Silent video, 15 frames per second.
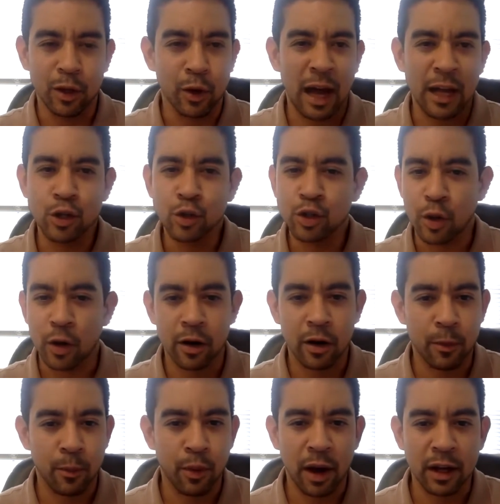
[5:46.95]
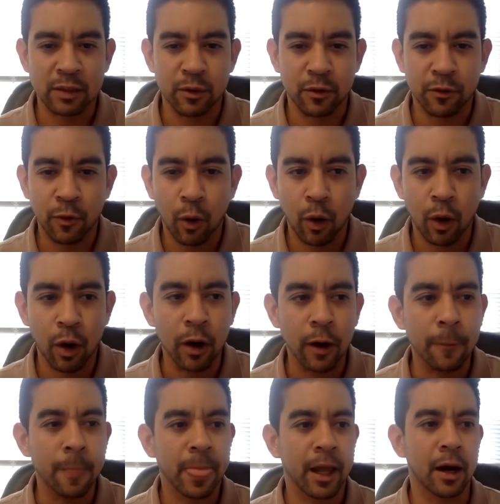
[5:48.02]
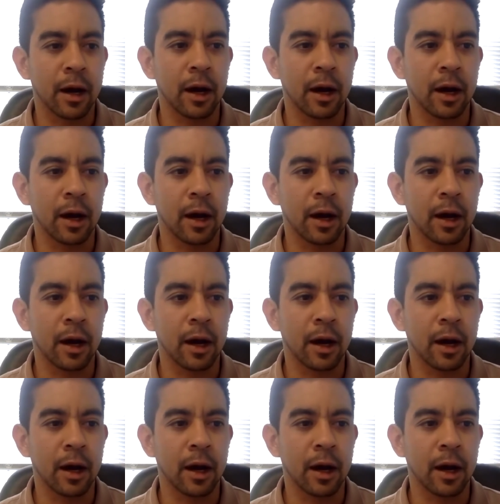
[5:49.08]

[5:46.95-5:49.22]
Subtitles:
had you started other products before?